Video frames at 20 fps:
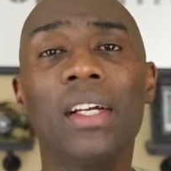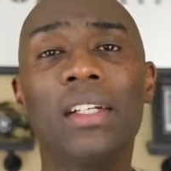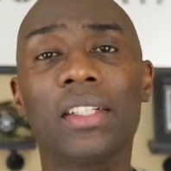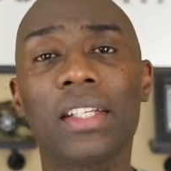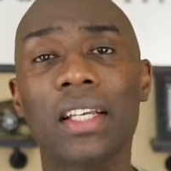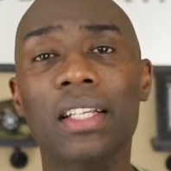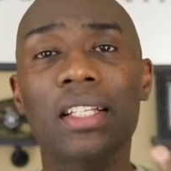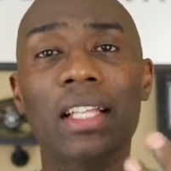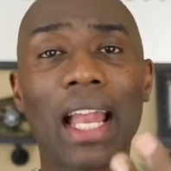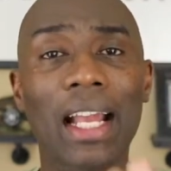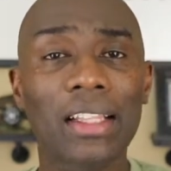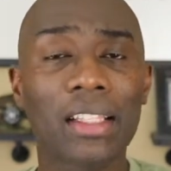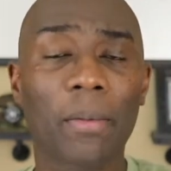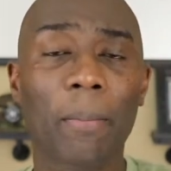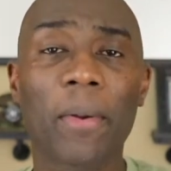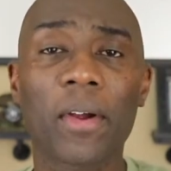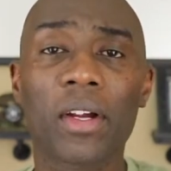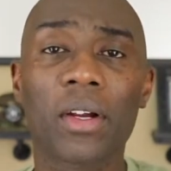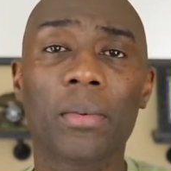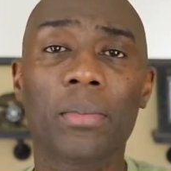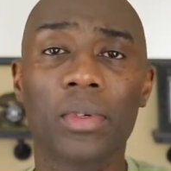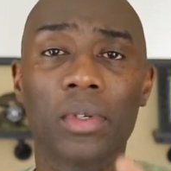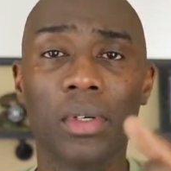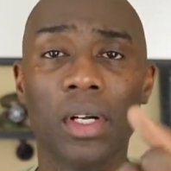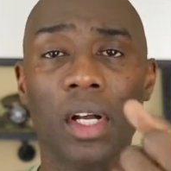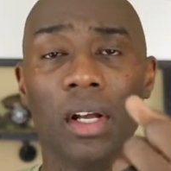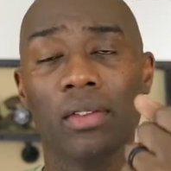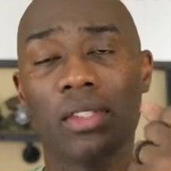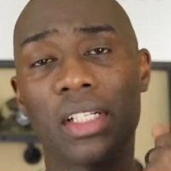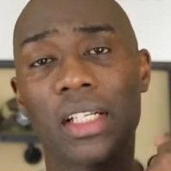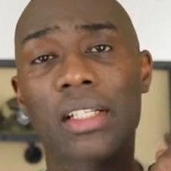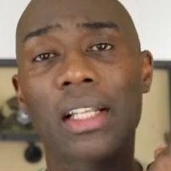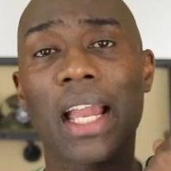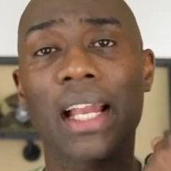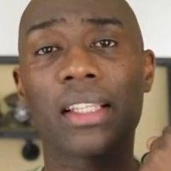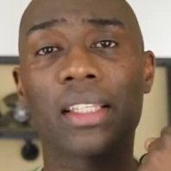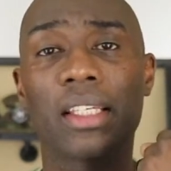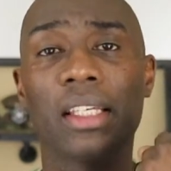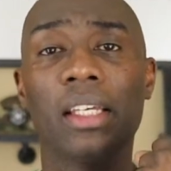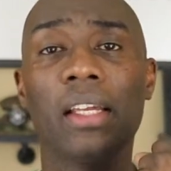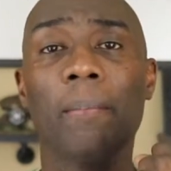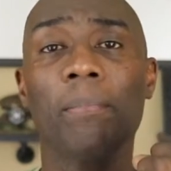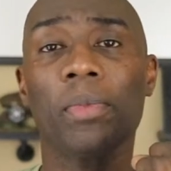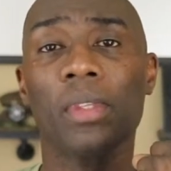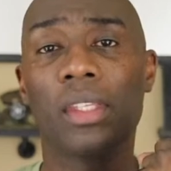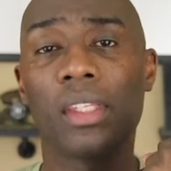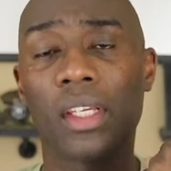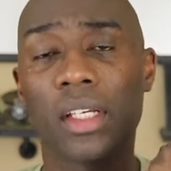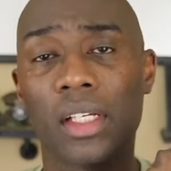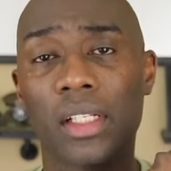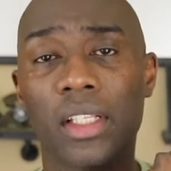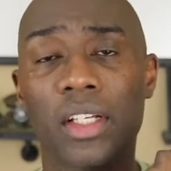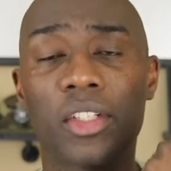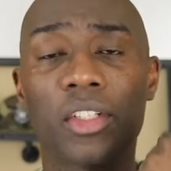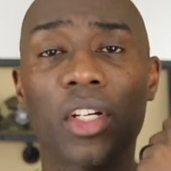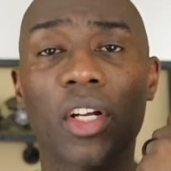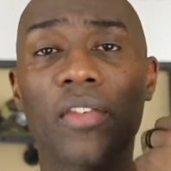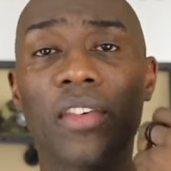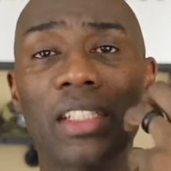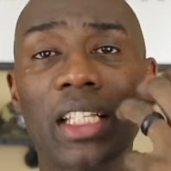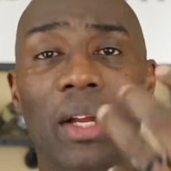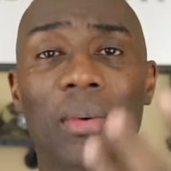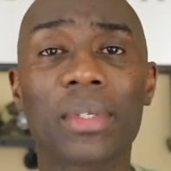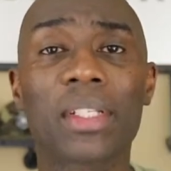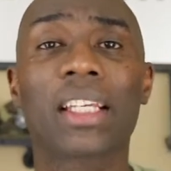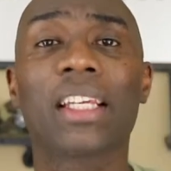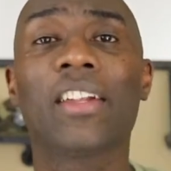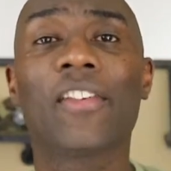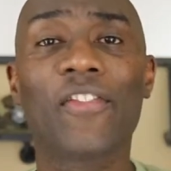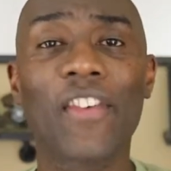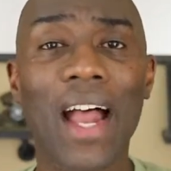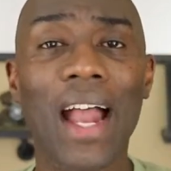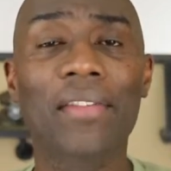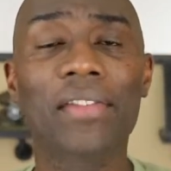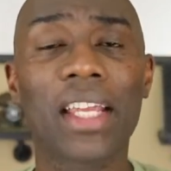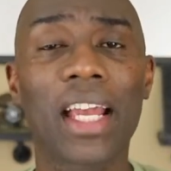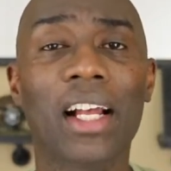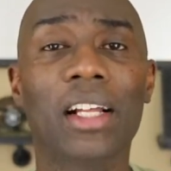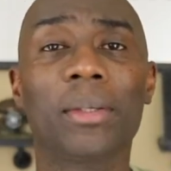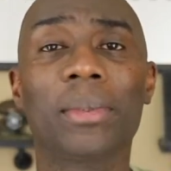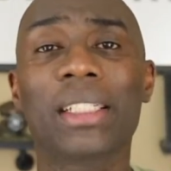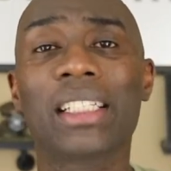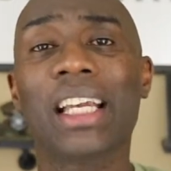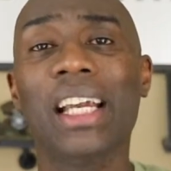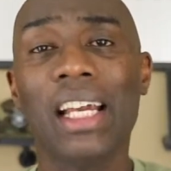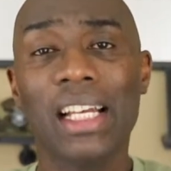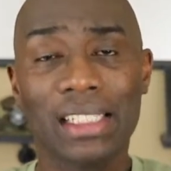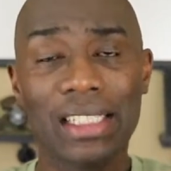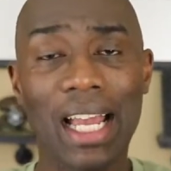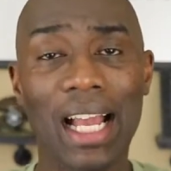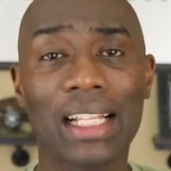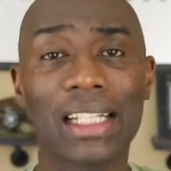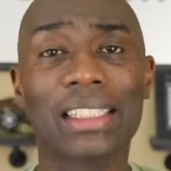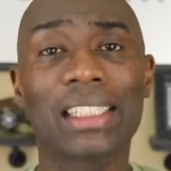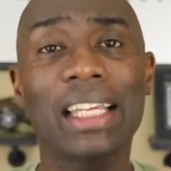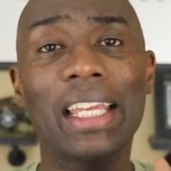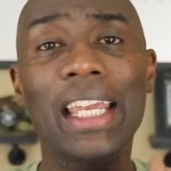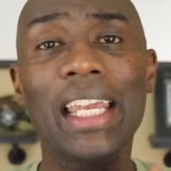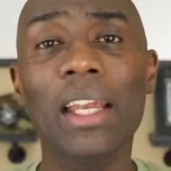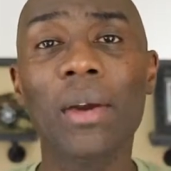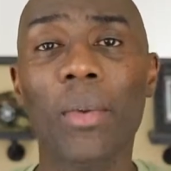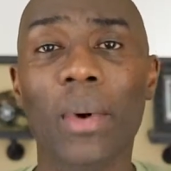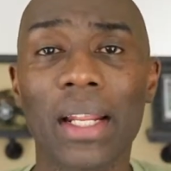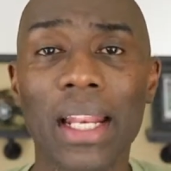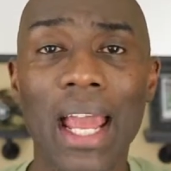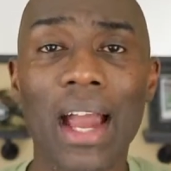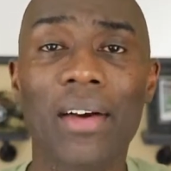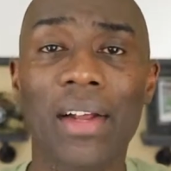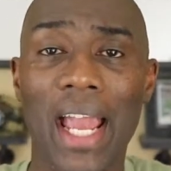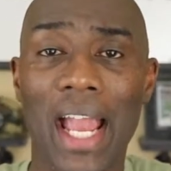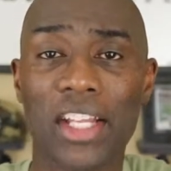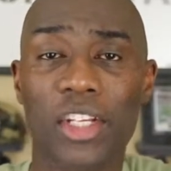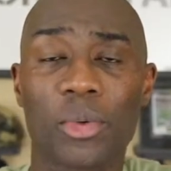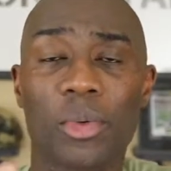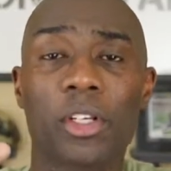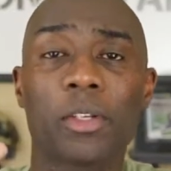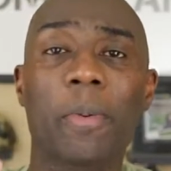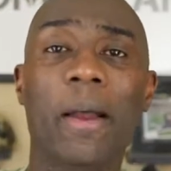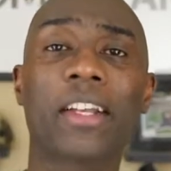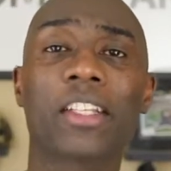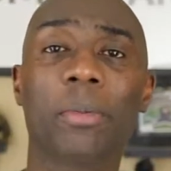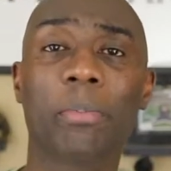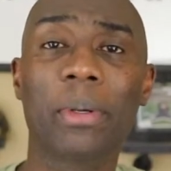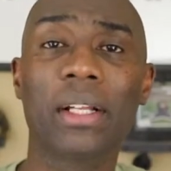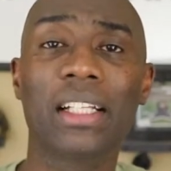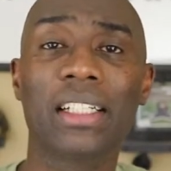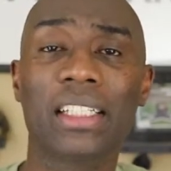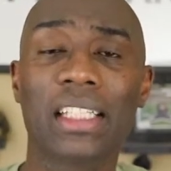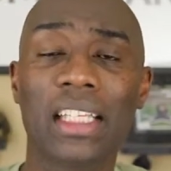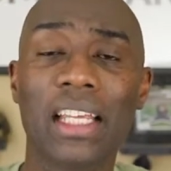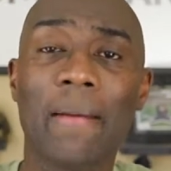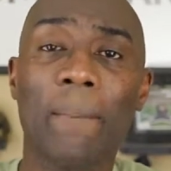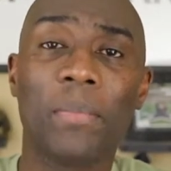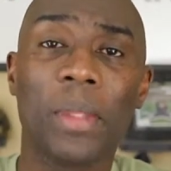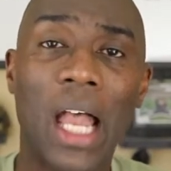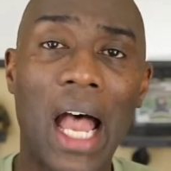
just like the parable, just like the servant that received 5 talents, he went out as a responsibility.